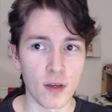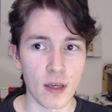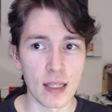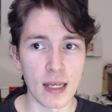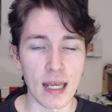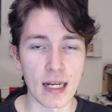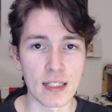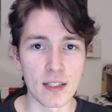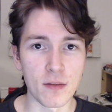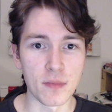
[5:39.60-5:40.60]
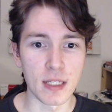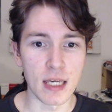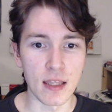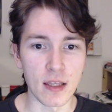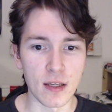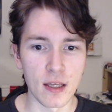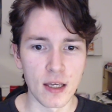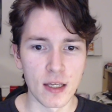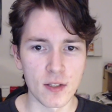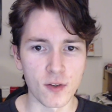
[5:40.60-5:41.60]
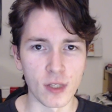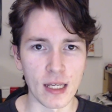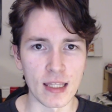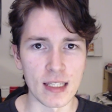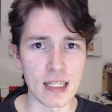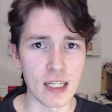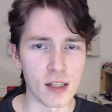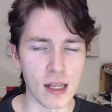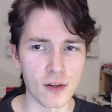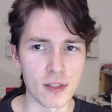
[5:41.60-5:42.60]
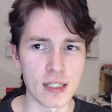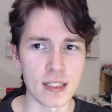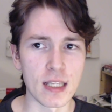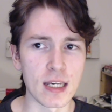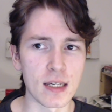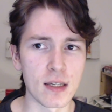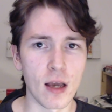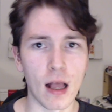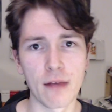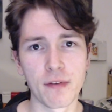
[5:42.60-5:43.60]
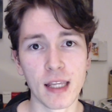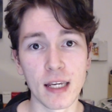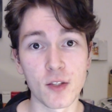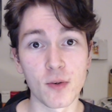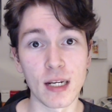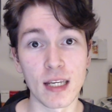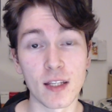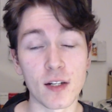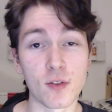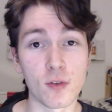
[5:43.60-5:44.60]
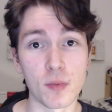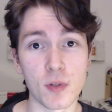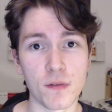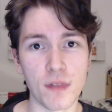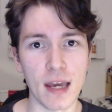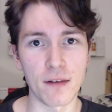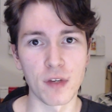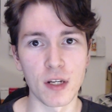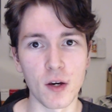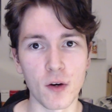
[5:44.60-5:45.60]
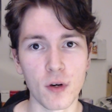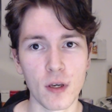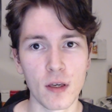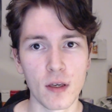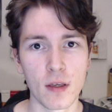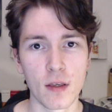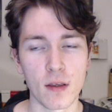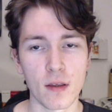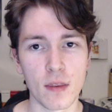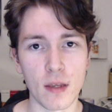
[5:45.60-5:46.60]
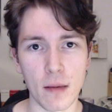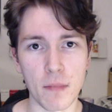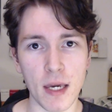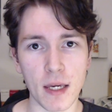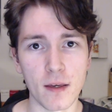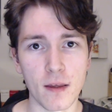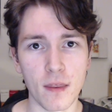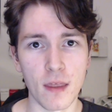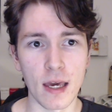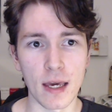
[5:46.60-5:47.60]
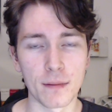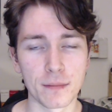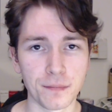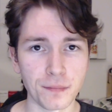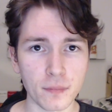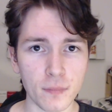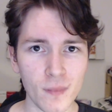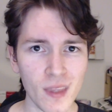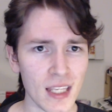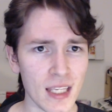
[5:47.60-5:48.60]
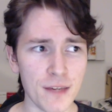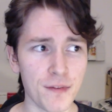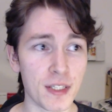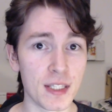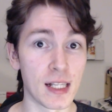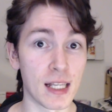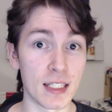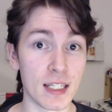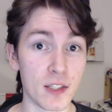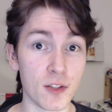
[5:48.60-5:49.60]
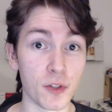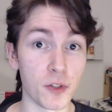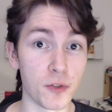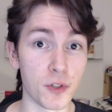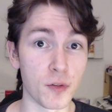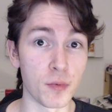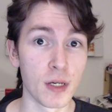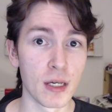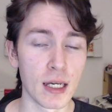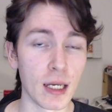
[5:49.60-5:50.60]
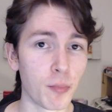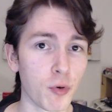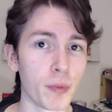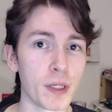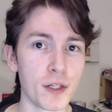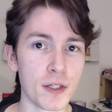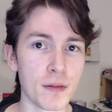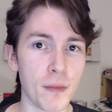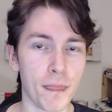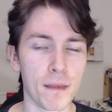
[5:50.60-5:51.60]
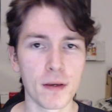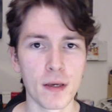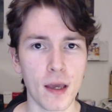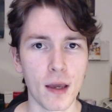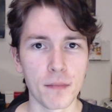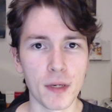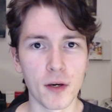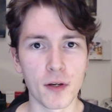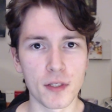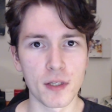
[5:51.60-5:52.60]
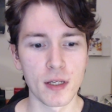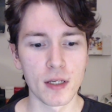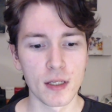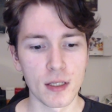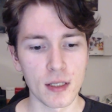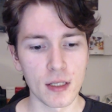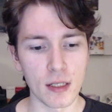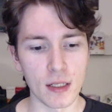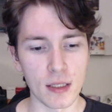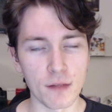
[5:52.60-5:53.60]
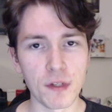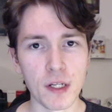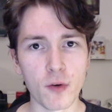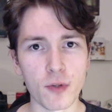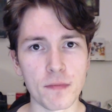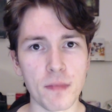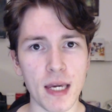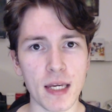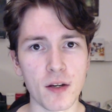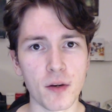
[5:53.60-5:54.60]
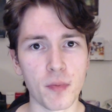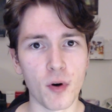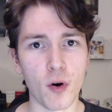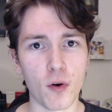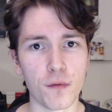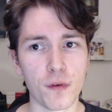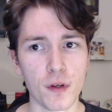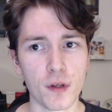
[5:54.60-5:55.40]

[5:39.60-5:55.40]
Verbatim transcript: and then edited them together. It's called like The Singularity is Near. I'll have a link to it in the description of that video that I make there. If it still exists on YouTube, it probably doesn't because uh, the video was made up of